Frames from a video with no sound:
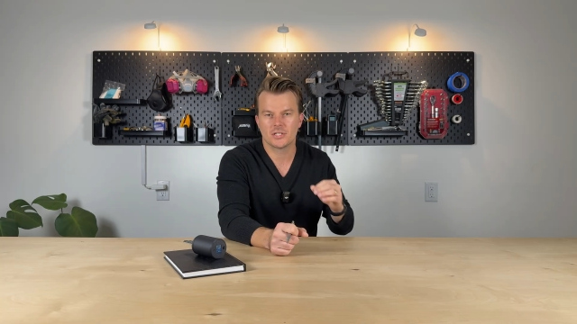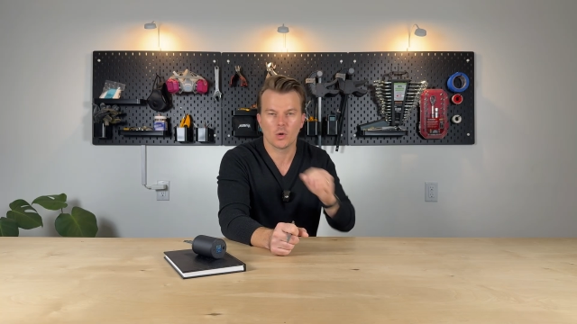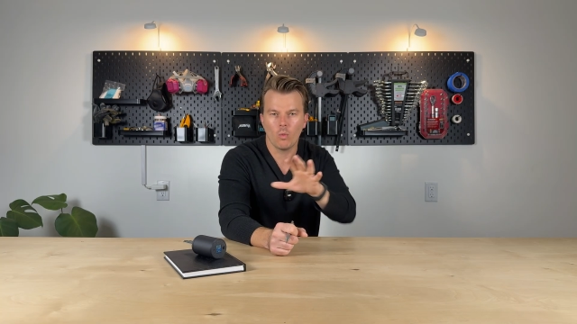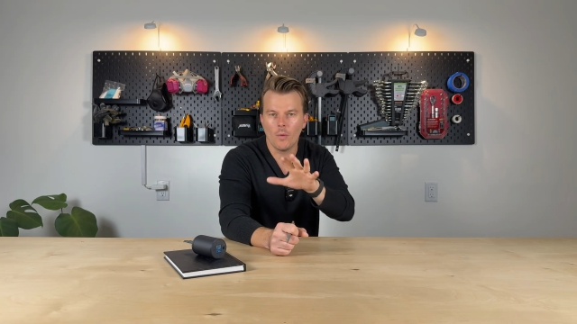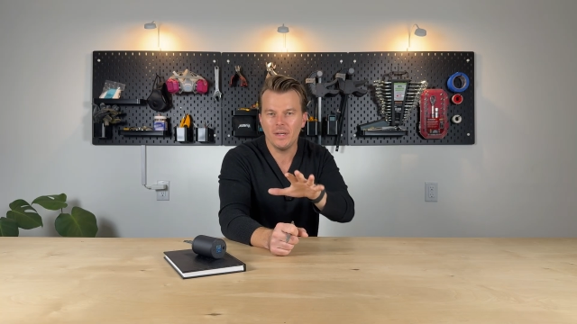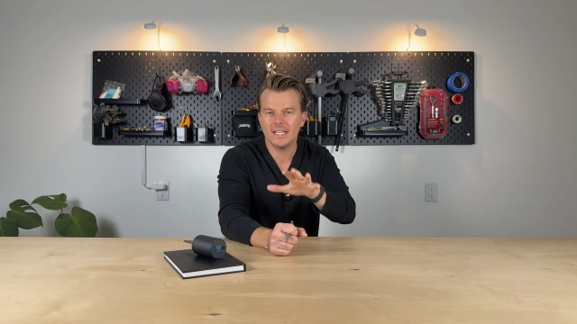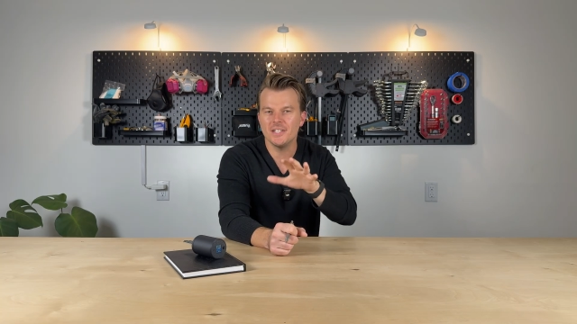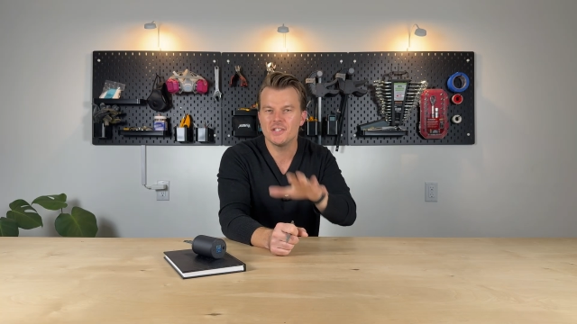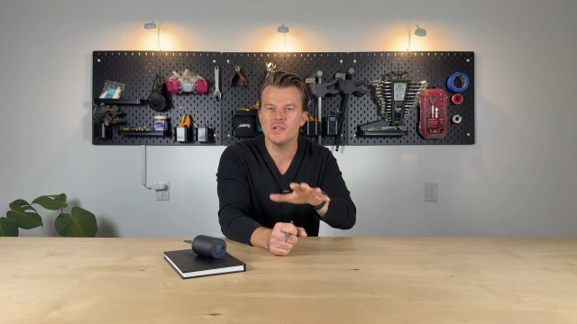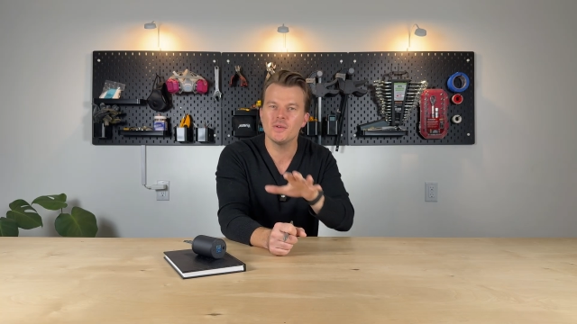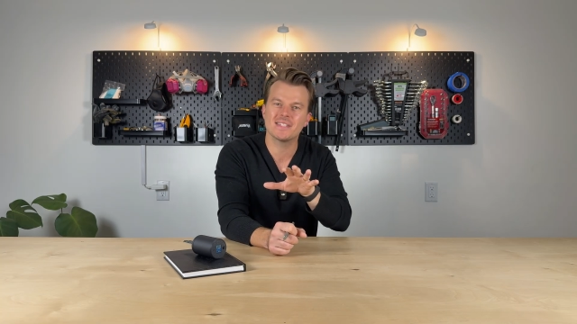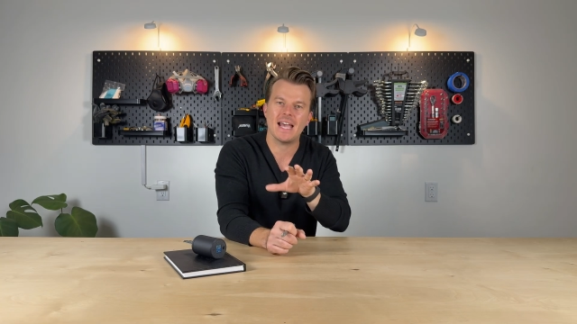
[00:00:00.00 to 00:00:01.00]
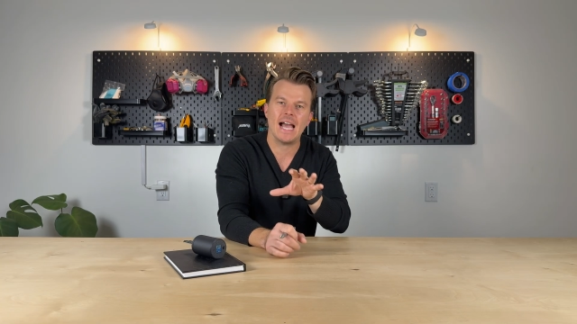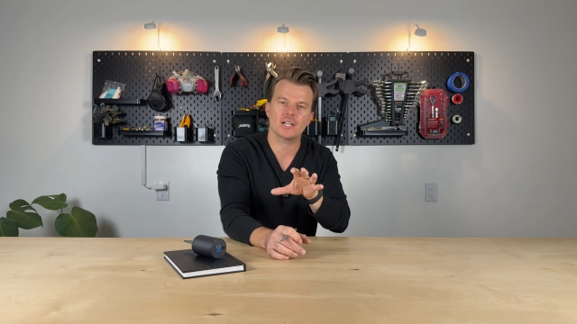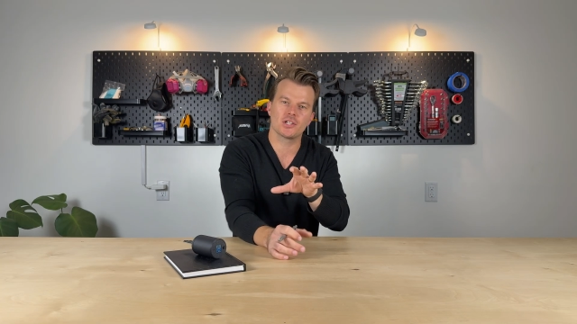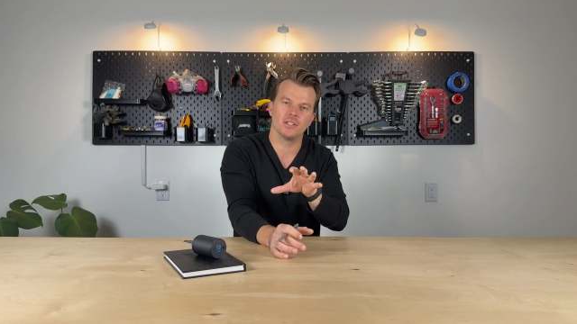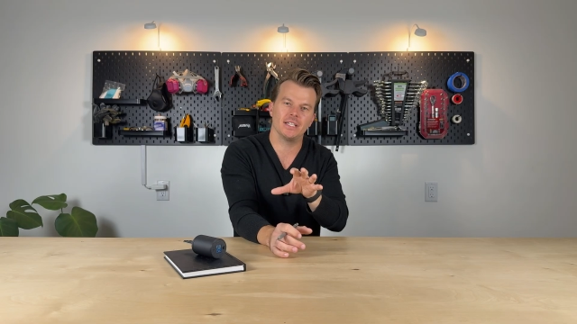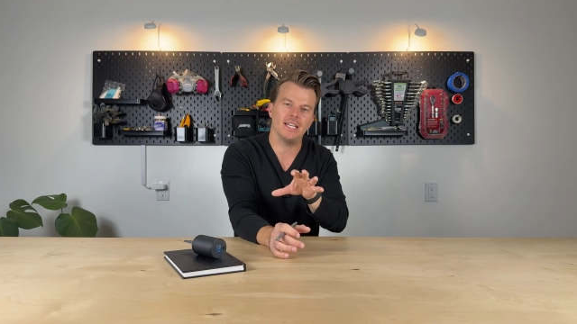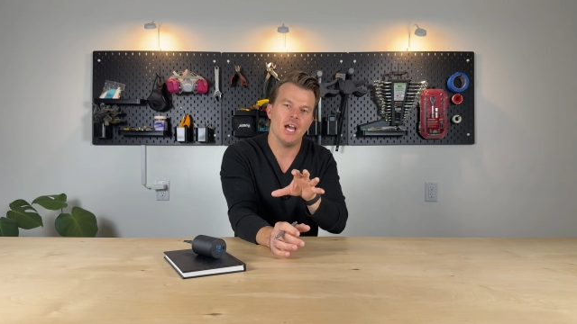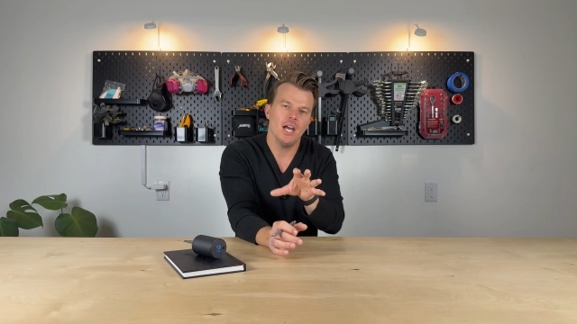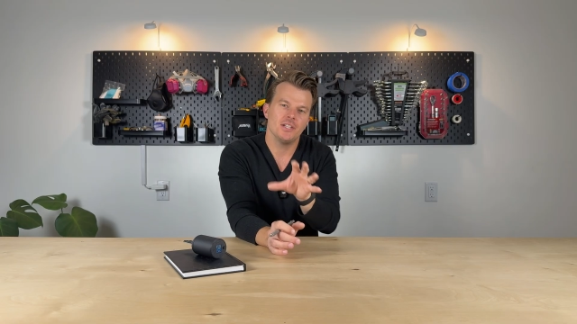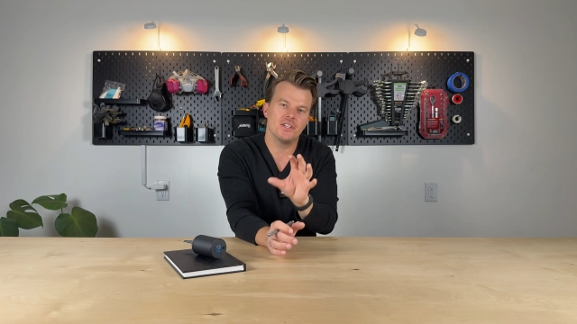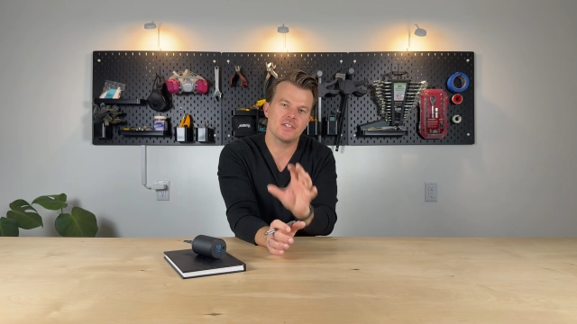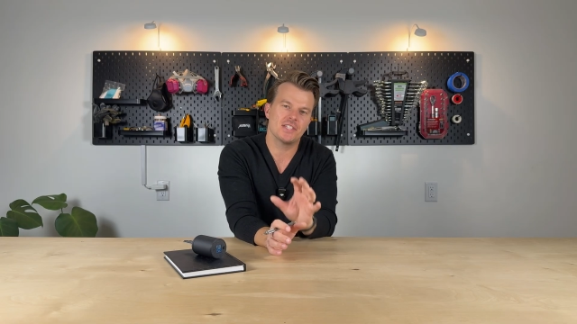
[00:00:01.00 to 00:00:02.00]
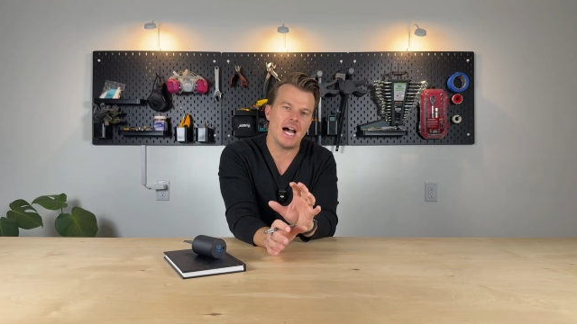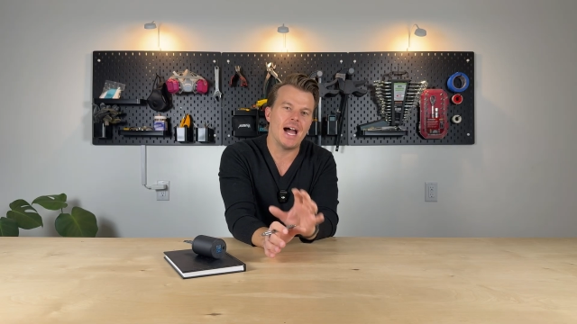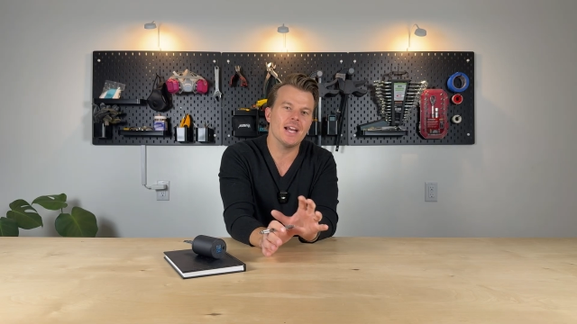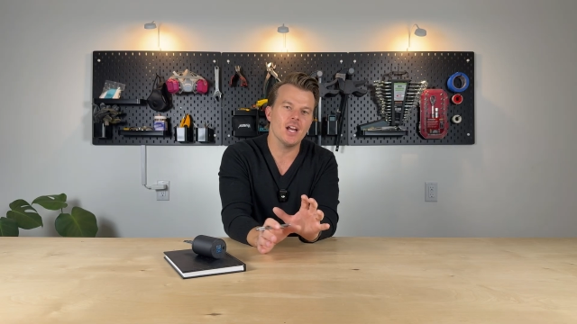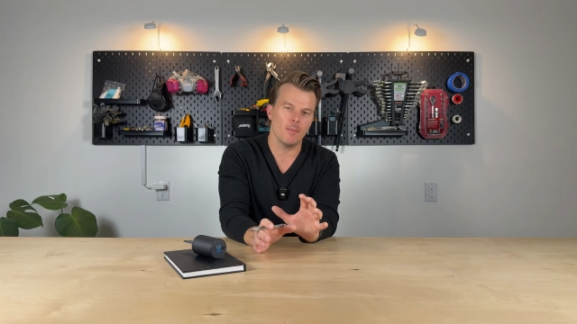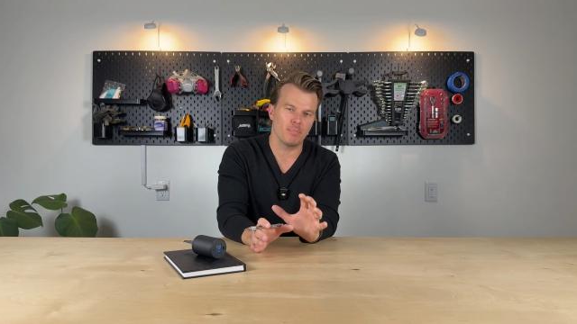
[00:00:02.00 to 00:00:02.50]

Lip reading: So what we can do is actually design a